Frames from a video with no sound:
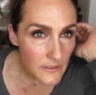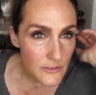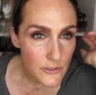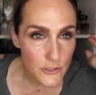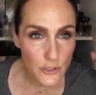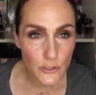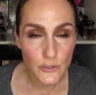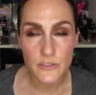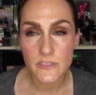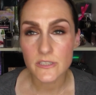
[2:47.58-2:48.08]

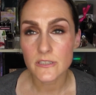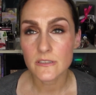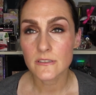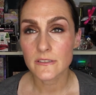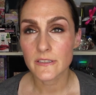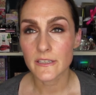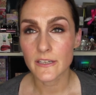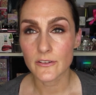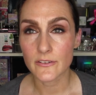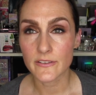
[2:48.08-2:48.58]
dirt
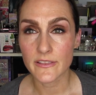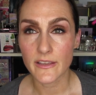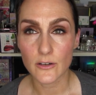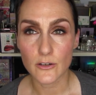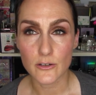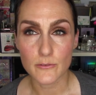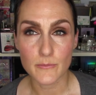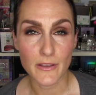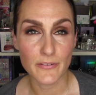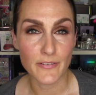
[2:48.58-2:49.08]
here and
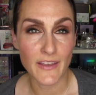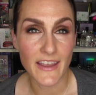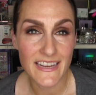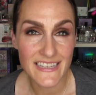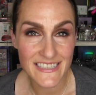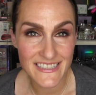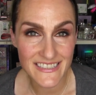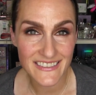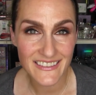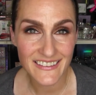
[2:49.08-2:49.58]
there on my
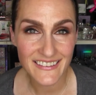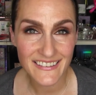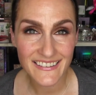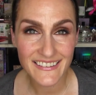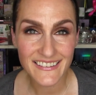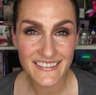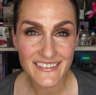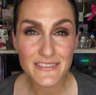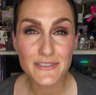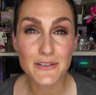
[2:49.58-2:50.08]
face.
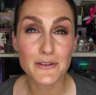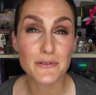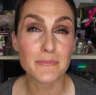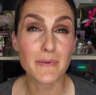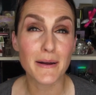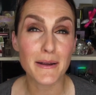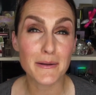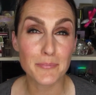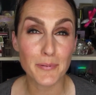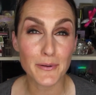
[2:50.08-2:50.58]
So
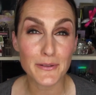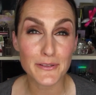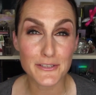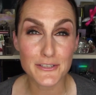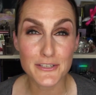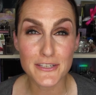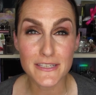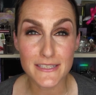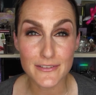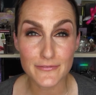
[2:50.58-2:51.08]
my
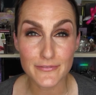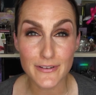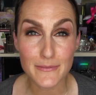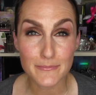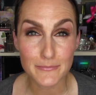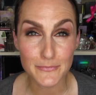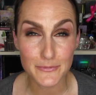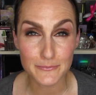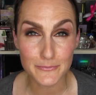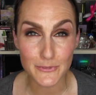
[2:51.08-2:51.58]
apologies if
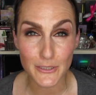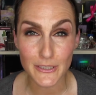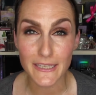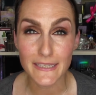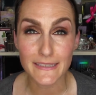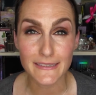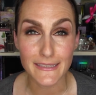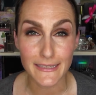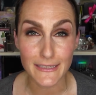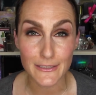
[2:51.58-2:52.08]
I'm
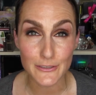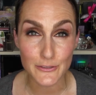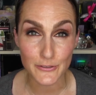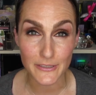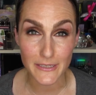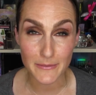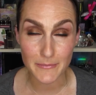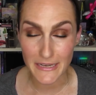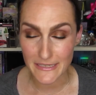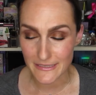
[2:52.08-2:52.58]
looking like a
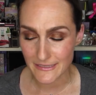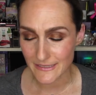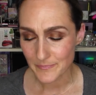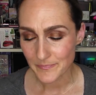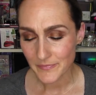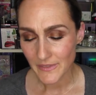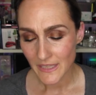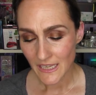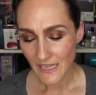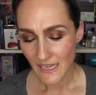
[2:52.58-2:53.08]
dirty mess.
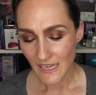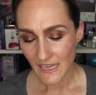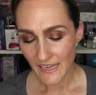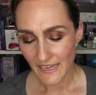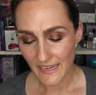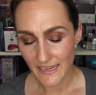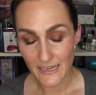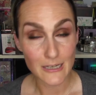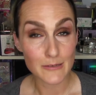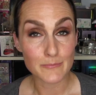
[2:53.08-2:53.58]

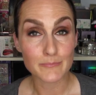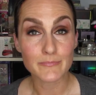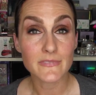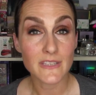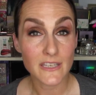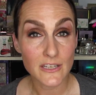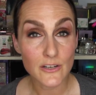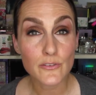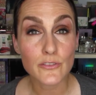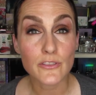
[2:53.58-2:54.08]

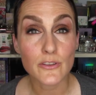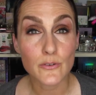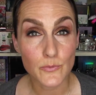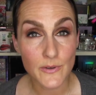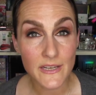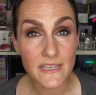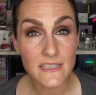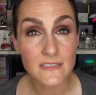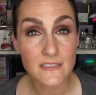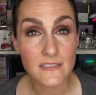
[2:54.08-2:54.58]
You know, the
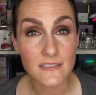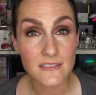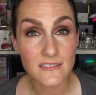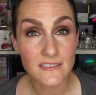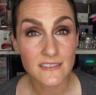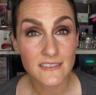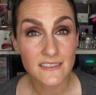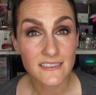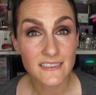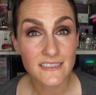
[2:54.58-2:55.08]

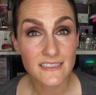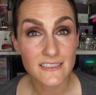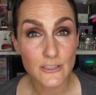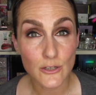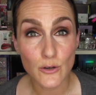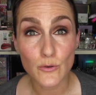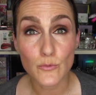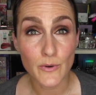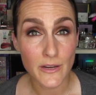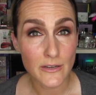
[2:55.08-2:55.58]
weeds
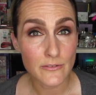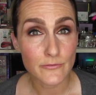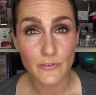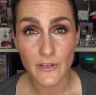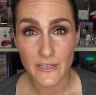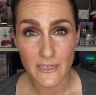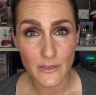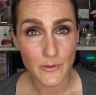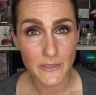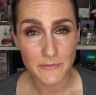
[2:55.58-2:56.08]
don't wait for
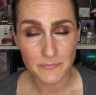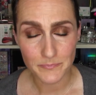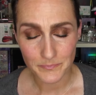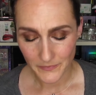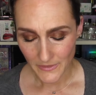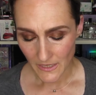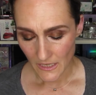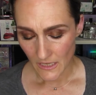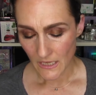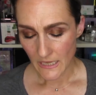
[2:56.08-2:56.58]
anyone.
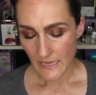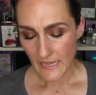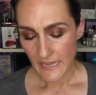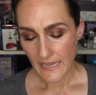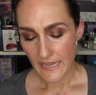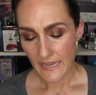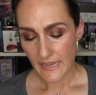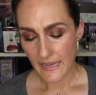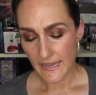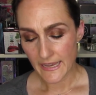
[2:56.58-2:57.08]

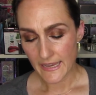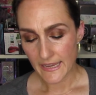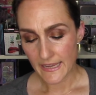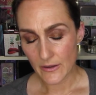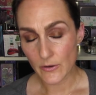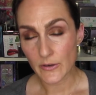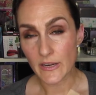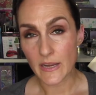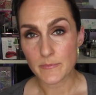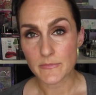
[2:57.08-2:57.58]

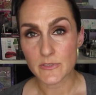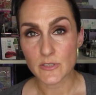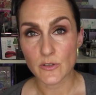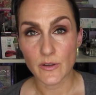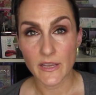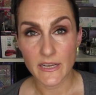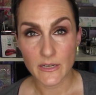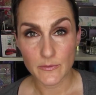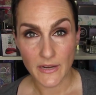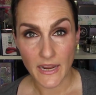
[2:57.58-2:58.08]
Okay,
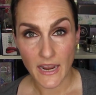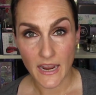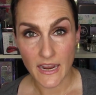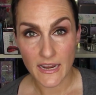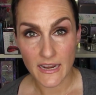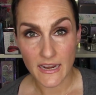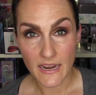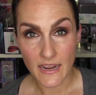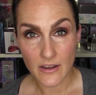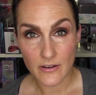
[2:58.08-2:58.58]
so anyway,
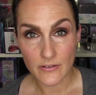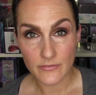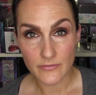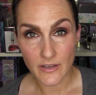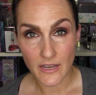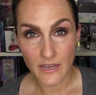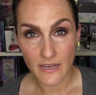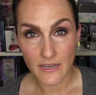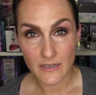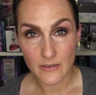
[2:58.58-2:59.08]
I have
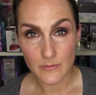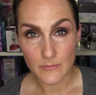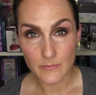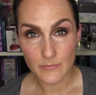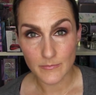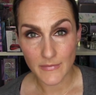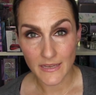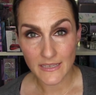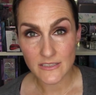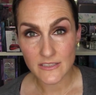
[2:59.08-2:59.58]

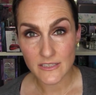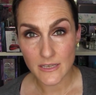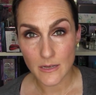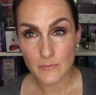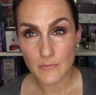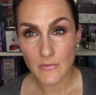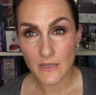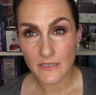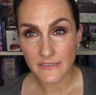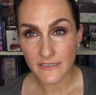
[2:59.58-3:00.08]
made
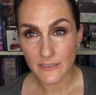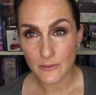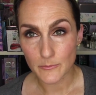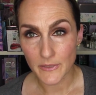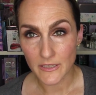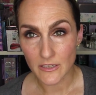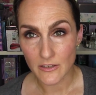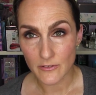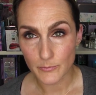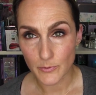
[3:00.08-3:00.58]
some little
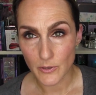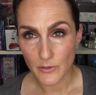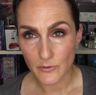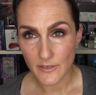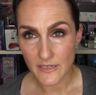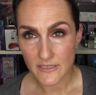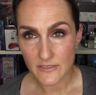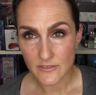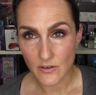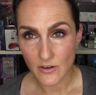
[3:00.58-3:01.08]
bit of
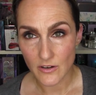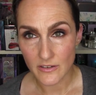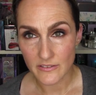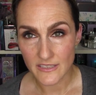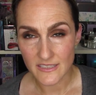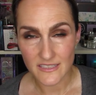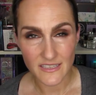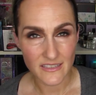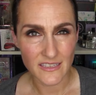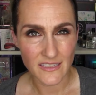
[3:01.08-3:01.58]
progress on
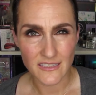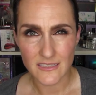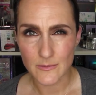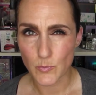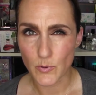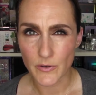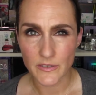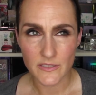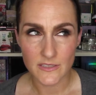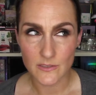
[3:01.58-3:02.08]
this. it's
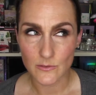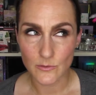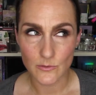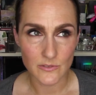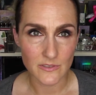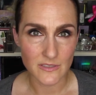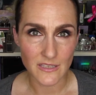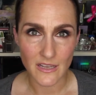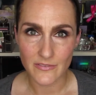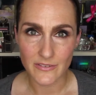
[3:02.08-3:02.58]

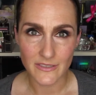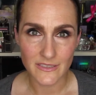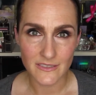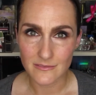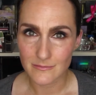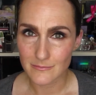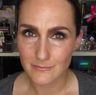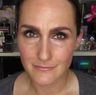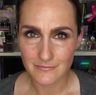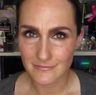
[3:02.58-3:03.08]
0.07
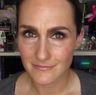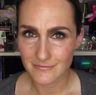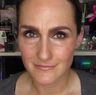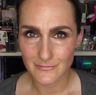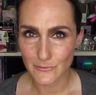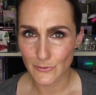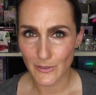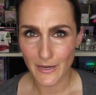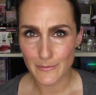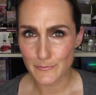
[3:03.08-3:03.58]

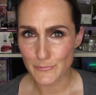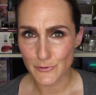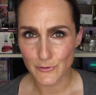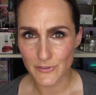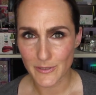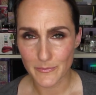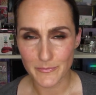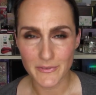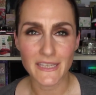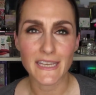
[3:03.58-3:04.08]
grams or
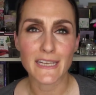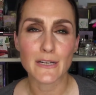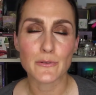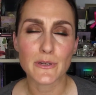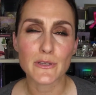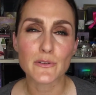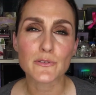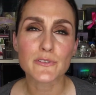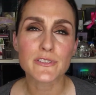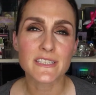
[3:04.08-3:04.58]
something.
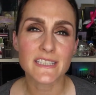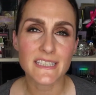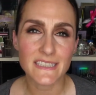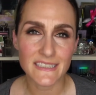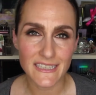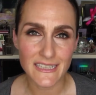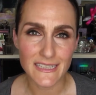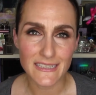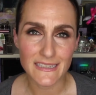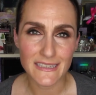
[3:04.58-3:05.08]
Anyway, you'll see it
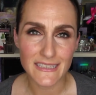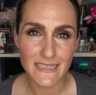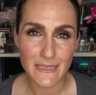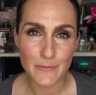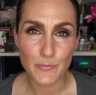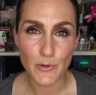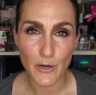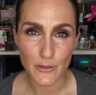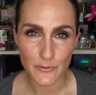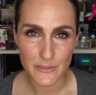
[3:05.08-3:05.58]
in the
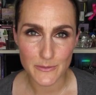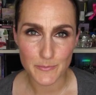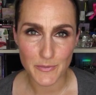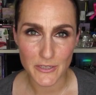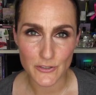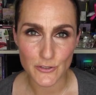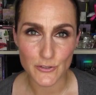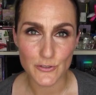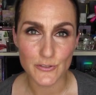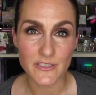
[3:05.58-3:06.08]
progress
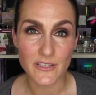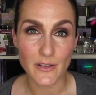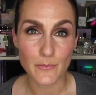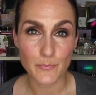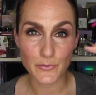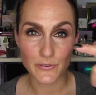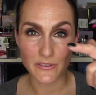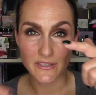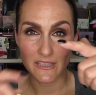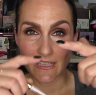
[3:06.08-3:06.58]
pictures. I'll
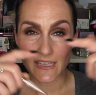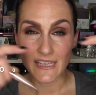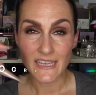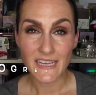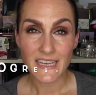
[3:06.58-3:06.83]
put the